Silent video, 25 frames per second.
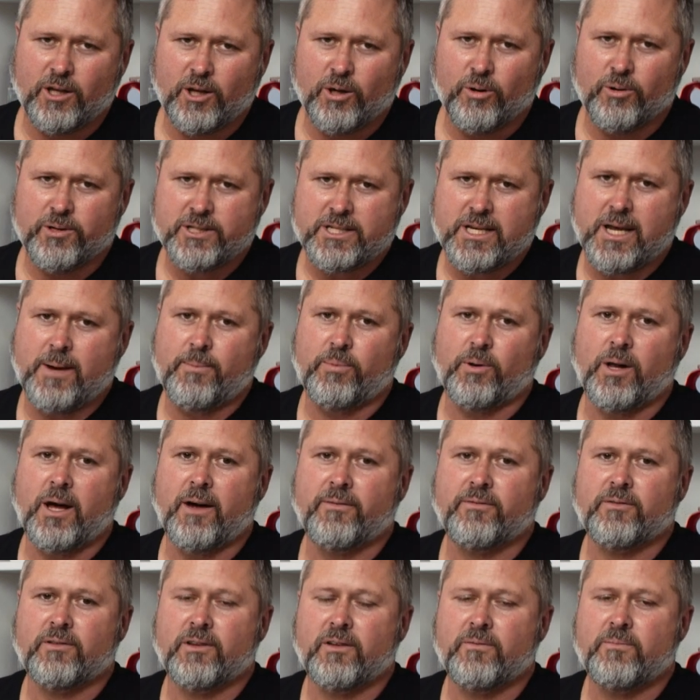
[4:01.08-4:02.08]
a urine sample
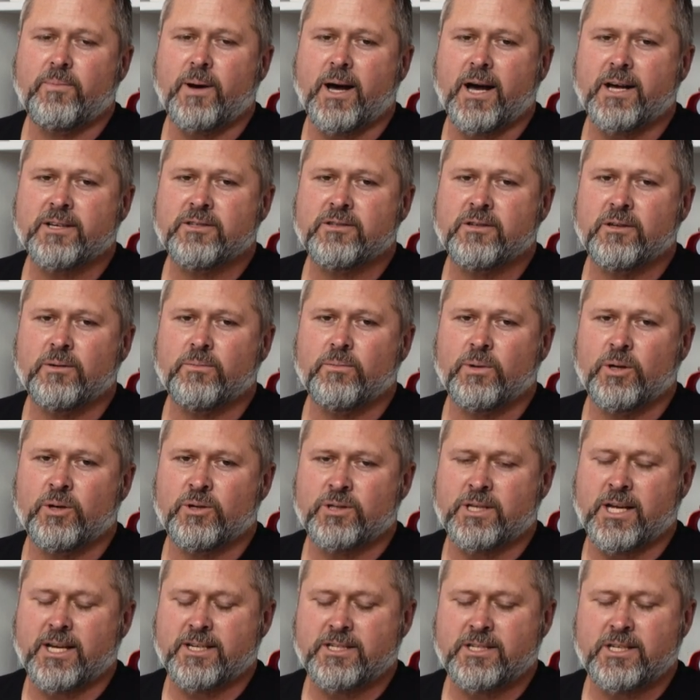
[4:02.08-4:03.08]
after they've passed it,
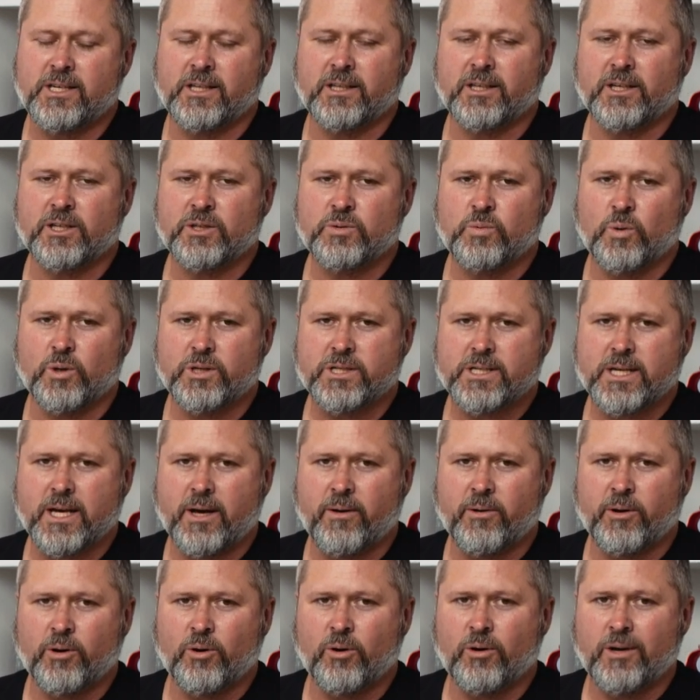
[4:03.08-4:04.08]
because that's telling us what's
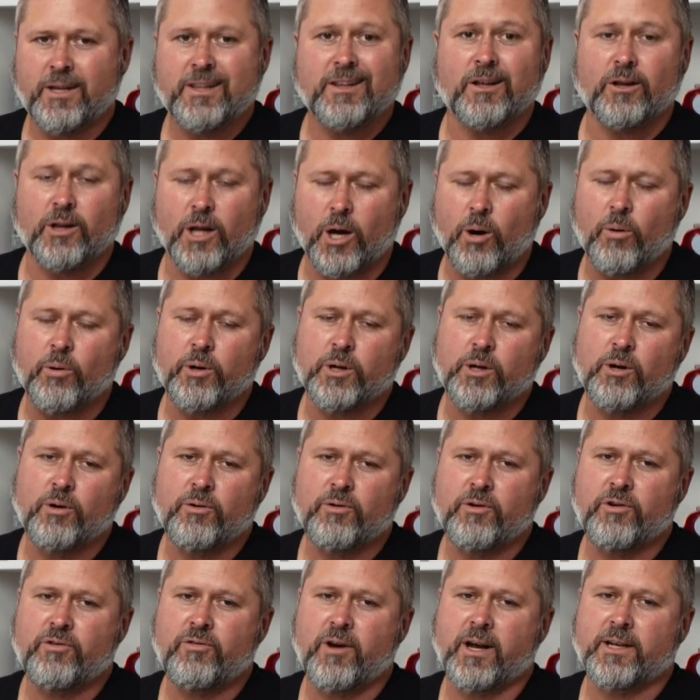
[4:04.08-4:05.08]
going on in the lower
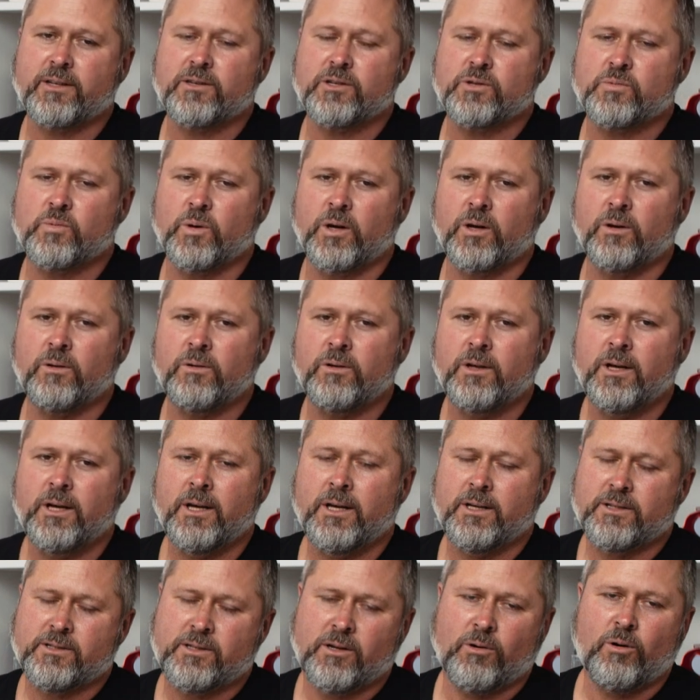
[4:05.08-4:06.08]
urinary tract as well.
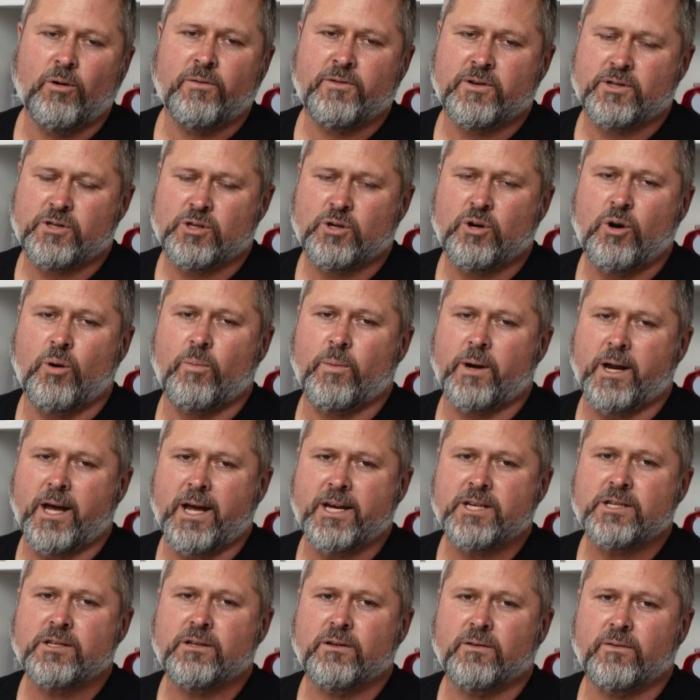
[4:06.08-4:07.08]
So often it's a
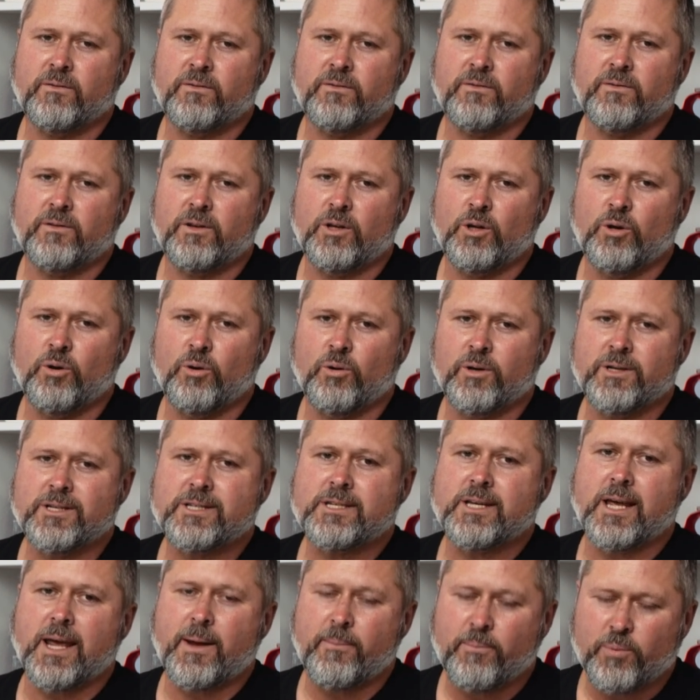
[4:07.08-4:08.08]
combination of urine
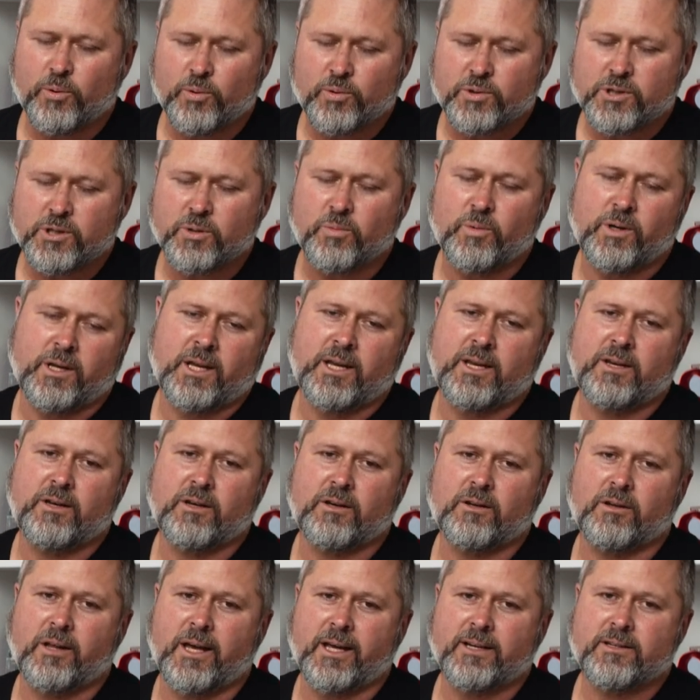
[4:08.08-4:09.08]
samples that we need to
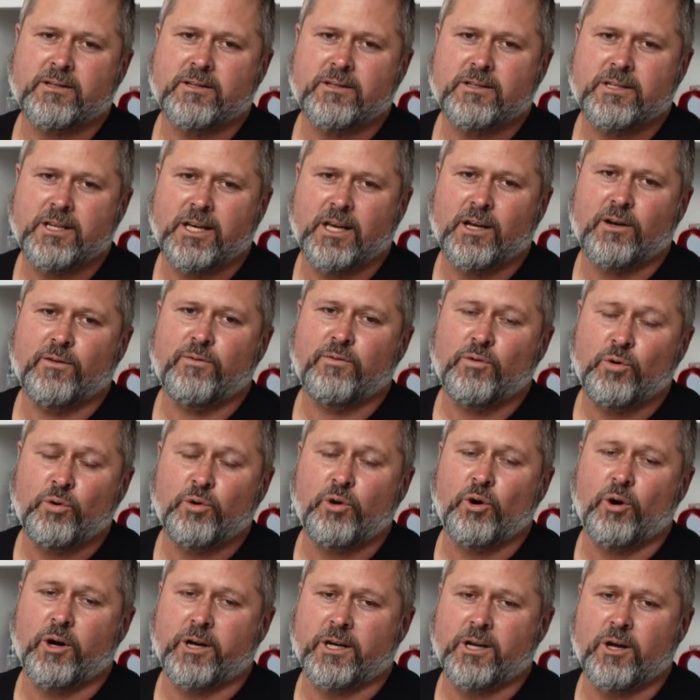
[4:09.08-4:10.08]
collect to get a full
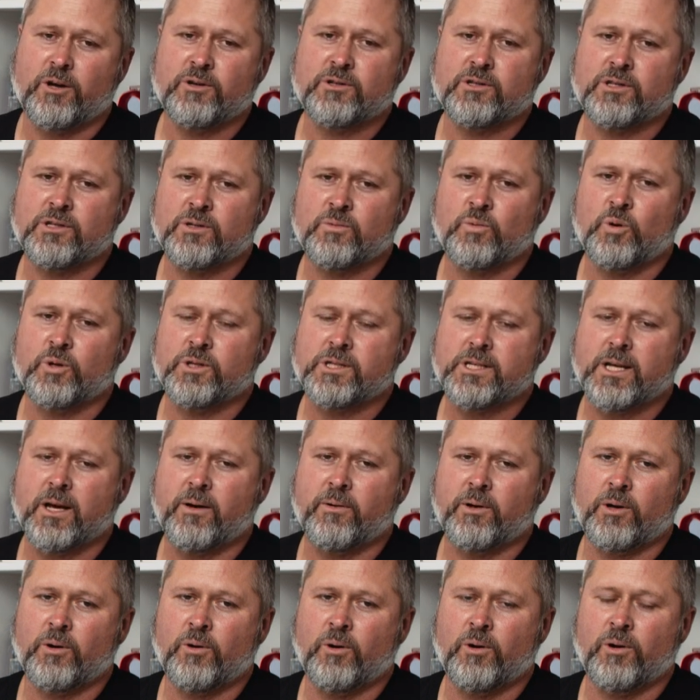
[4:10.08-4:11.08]
diagnosis of what's
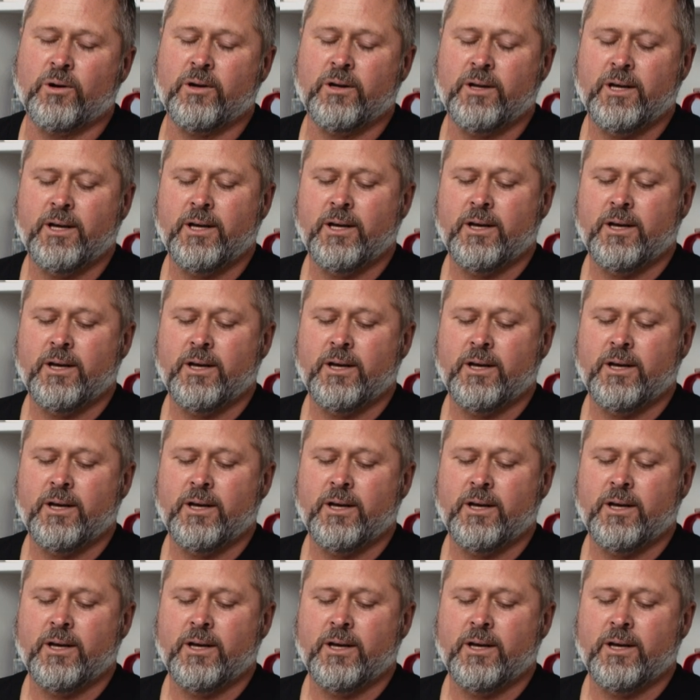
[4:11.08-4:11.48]
going on.